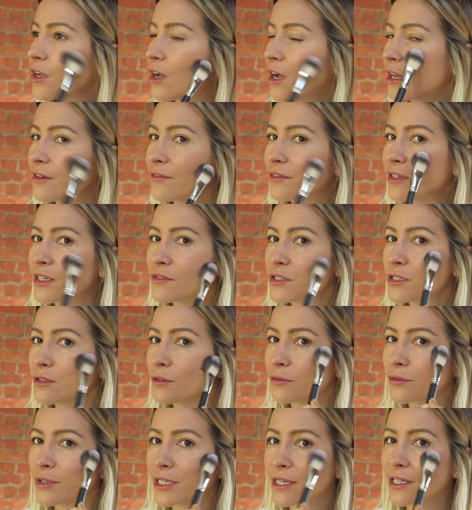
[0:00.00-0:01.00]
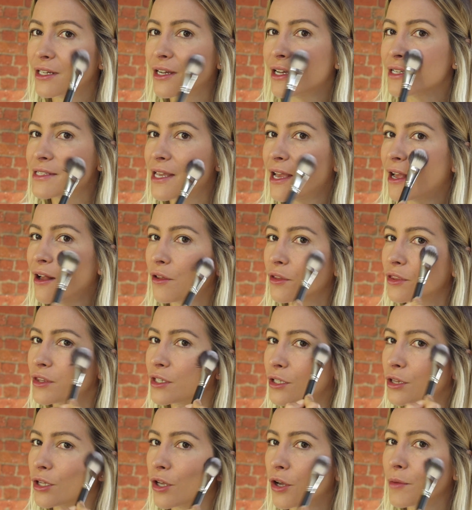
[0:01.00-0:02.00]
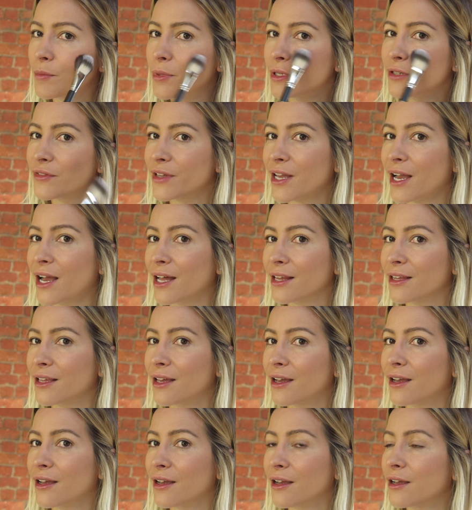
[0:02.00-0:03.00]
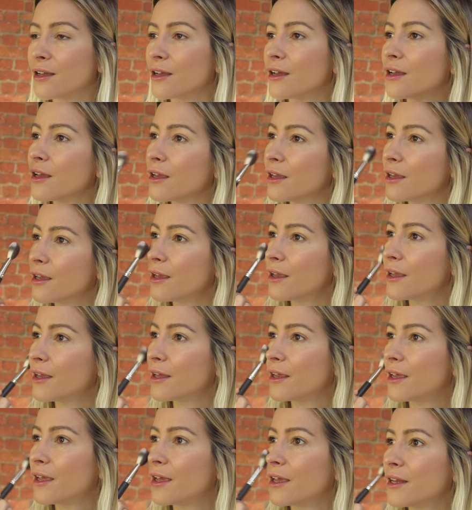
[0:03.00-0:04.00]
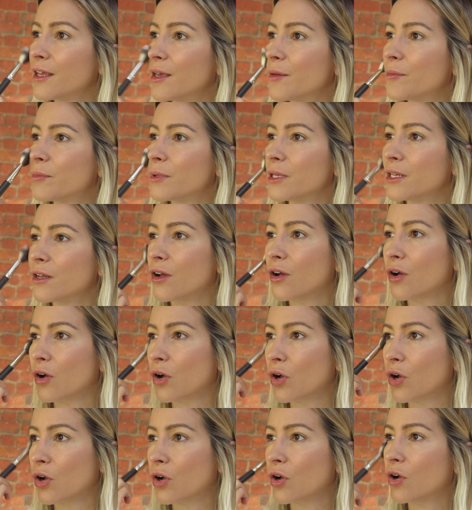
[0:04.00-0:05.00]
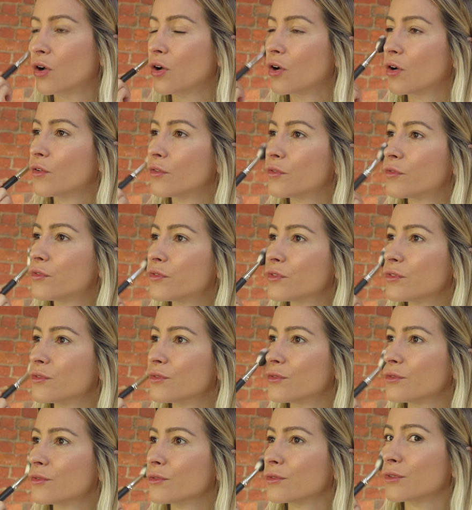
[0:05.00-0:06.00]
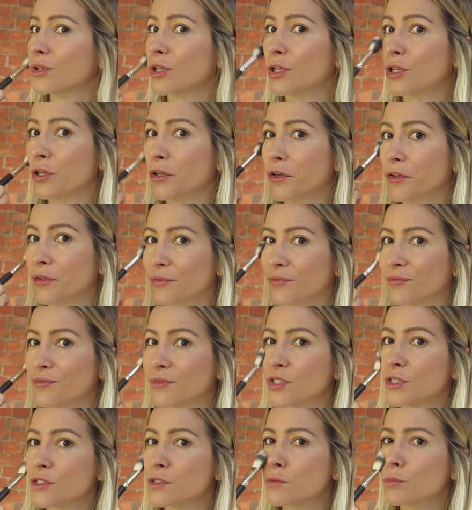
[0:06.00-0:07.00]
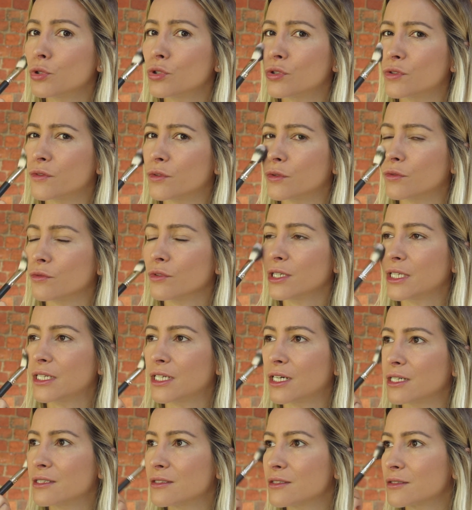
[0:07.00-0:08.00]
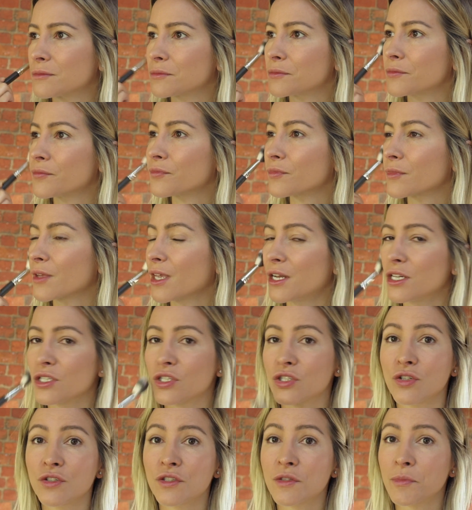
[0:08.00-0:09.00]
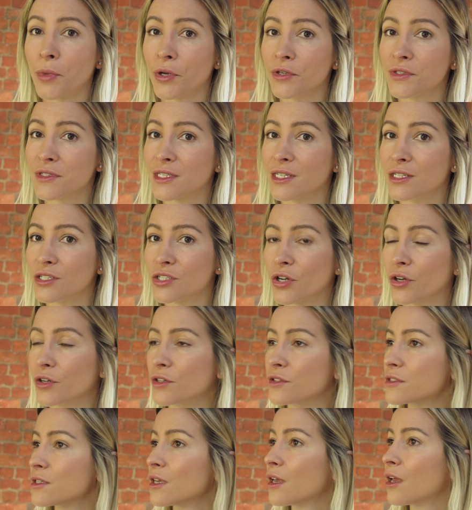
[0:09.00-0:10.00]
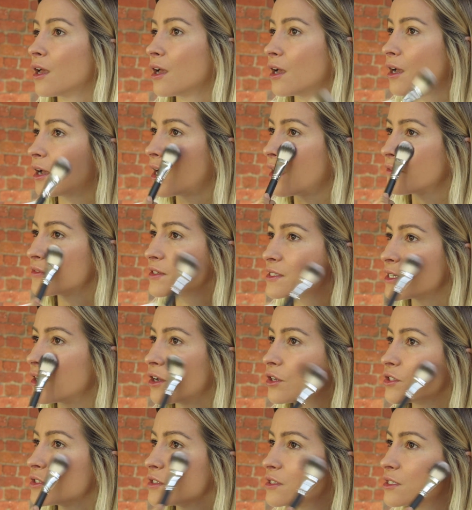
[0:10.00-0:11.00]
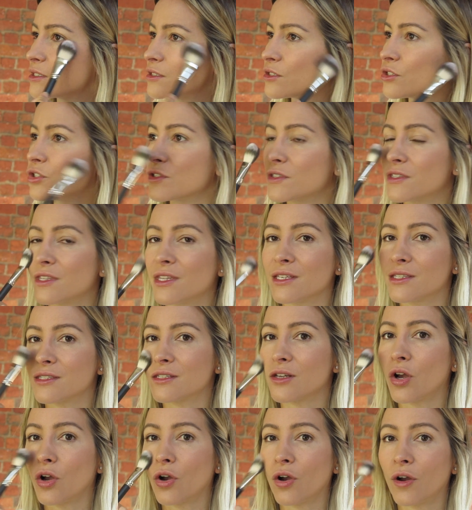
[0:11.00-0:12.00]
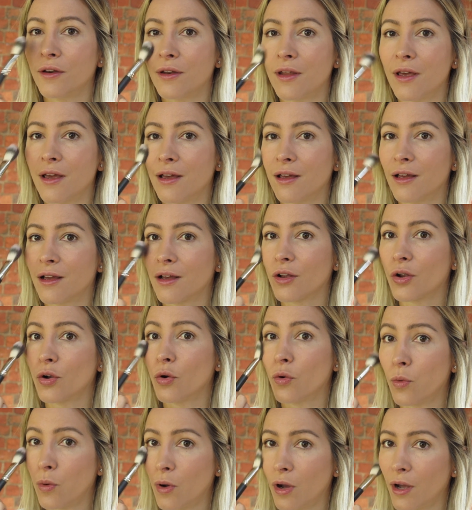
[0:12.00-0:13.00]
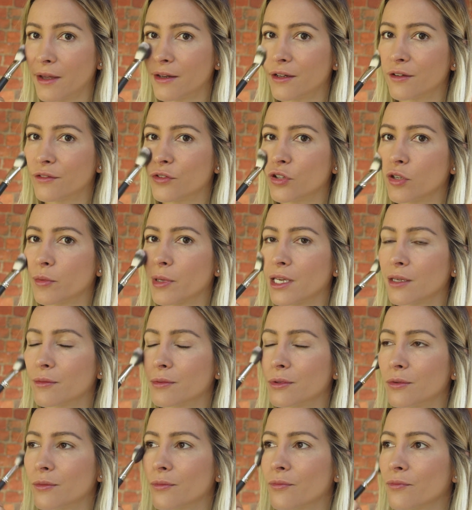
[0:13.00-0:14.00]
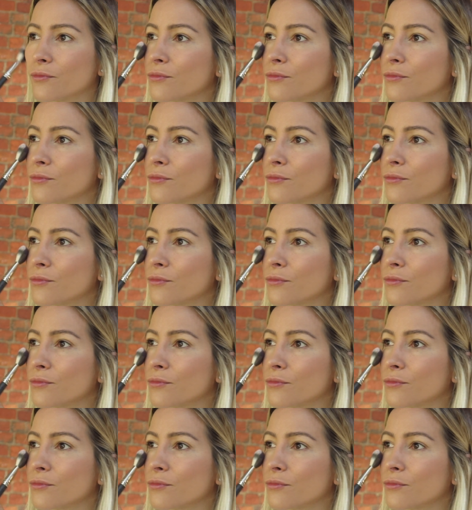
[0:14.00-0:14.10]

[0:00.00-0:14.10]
Kind of gives you a really nice healthy glow, a bit of colour and a bit of glow. So it's beautiful, really nice. And it suits most skin tones. I have to say I use this on quite a few people.